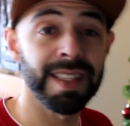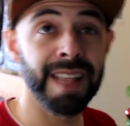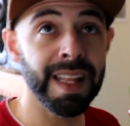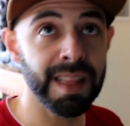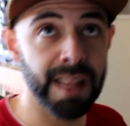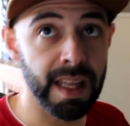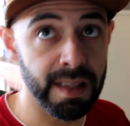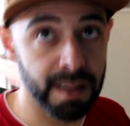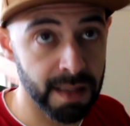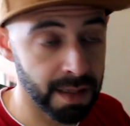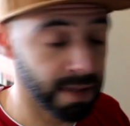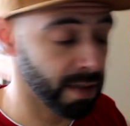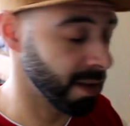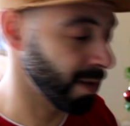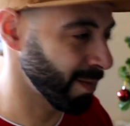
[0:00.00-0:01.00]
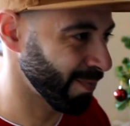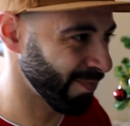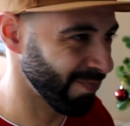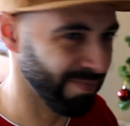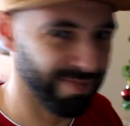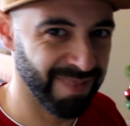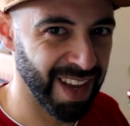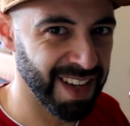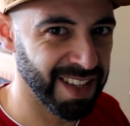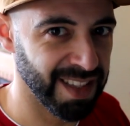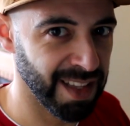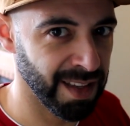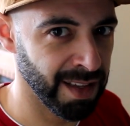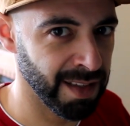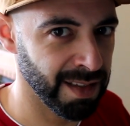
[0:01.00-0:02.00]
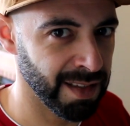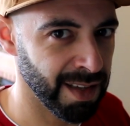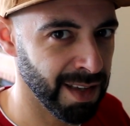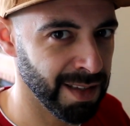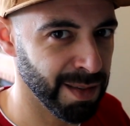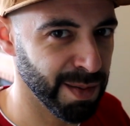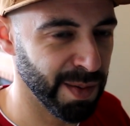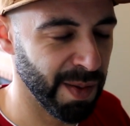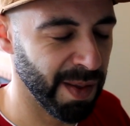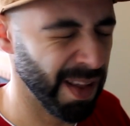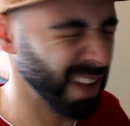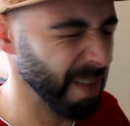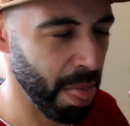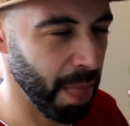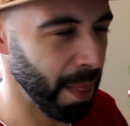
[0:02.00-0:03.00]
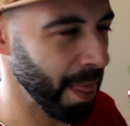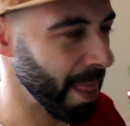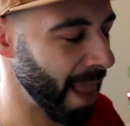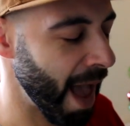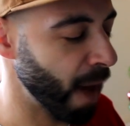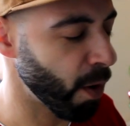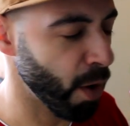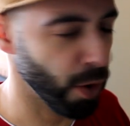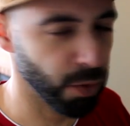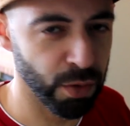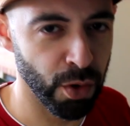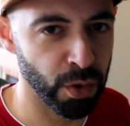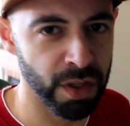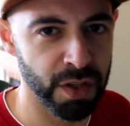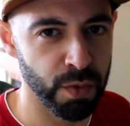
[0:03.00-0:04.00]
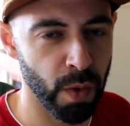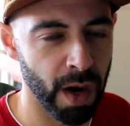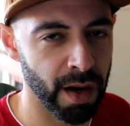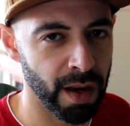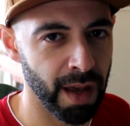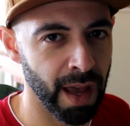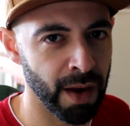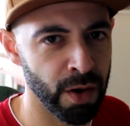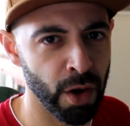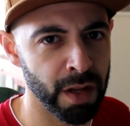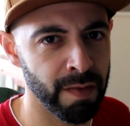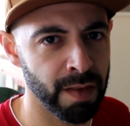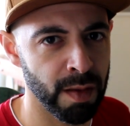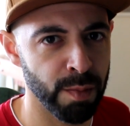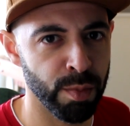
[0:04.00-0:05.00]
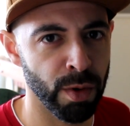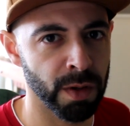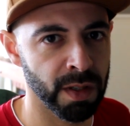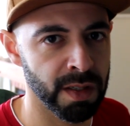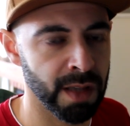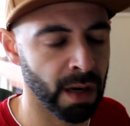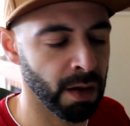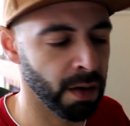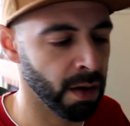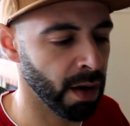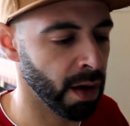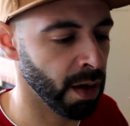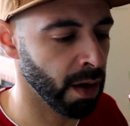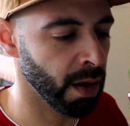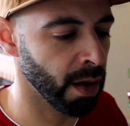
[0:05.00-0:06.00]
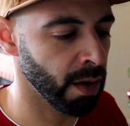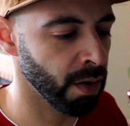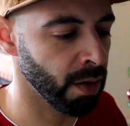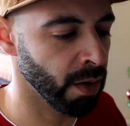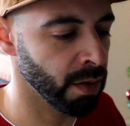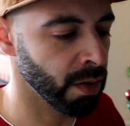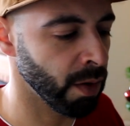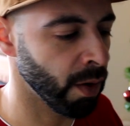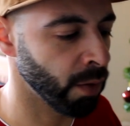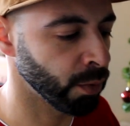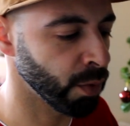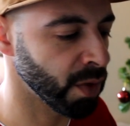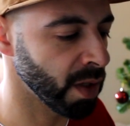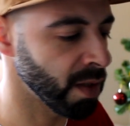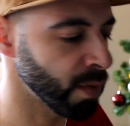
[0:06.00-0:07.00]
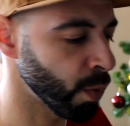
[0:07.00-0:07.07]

statistics, statistics. I don't know how to know this word. I'm not even in Portuguese. I don't. I, I do not know how to say